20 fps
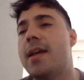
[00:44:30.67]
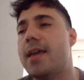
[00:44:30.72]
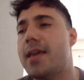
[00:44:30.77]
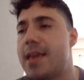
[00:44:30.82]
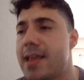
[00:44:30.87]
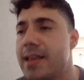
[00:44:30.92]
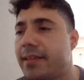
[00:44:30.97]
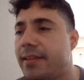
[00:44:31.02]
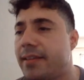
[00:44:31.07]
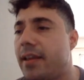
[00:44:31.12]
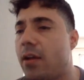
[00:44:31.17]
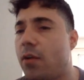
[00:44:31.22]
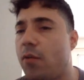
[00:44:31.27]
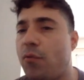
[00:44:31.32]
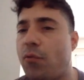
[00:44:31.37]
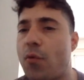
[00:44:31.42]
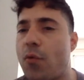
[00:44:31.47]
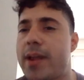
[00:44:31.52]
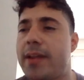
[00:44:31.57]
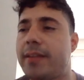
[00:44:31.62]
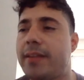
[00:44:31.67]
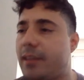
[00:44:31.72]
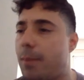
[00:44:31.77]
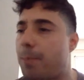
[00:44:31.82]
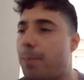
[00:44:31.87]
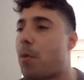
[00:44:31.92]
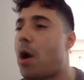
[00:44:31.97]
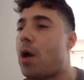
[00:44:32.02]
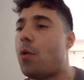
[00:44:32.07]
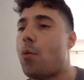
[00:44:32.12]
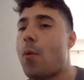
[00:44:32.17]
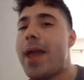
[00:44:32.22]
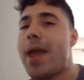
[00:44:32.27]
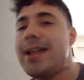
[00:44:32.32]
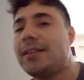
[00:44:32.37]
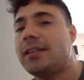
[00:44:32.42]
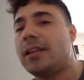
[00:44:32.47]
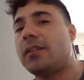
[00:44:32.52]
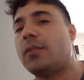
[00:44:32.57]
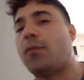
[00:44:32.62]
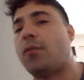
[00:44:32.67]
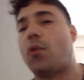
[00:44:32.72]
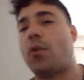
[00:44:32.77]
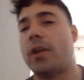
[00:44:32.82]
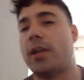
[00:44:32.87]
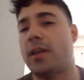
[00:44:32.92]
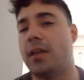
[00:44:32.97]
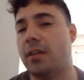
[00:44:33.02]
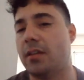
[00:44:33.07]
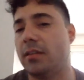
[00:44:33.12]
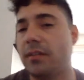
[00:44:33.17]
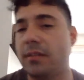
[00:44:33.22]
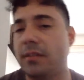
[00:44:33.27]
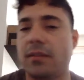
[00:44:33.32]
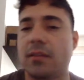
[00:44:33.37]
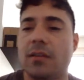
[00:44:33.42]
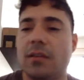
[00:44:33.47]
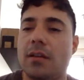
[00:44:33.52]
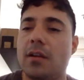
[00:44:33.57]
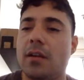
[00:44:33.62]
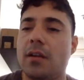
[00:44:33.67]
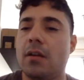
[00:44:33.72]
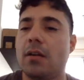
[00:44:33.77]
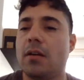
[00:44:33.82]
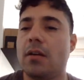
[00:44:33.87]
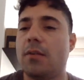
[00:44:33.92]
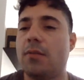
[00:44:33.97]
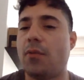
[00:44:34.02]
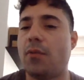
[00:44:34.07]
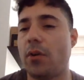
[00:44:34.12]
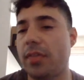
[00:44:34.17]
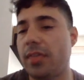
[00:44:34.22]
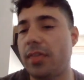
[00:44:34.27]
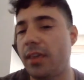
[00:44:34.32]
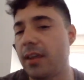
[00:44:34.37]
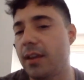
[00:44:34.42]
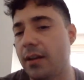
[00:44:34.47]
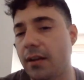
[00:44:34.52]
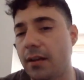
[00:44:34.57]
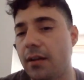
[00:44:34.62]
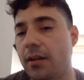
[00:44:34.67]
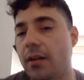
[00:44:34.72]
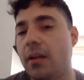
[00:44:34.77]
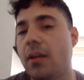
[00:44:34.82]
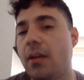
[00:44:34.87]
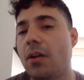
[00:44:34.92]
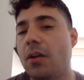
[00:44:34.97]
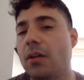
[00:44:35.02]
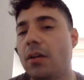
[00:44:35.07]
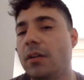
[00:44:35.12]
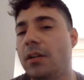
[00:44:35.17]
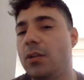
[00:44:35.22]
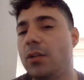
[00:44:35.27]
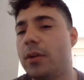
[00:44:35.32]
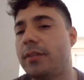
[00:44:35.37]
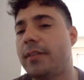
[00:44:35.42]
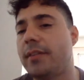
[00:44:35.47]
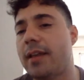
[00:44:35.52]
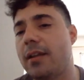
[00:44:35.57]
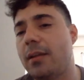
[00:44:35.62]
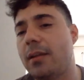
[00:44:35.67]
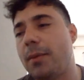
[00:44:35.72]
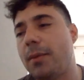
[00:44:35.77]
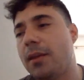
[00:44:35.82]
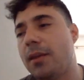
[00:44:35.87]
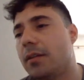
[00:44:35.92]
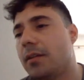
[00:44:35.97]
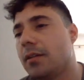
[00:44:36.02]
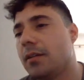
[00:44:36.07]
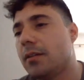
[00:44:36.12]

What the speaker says: his girlfriend separated from them. Did you understand me?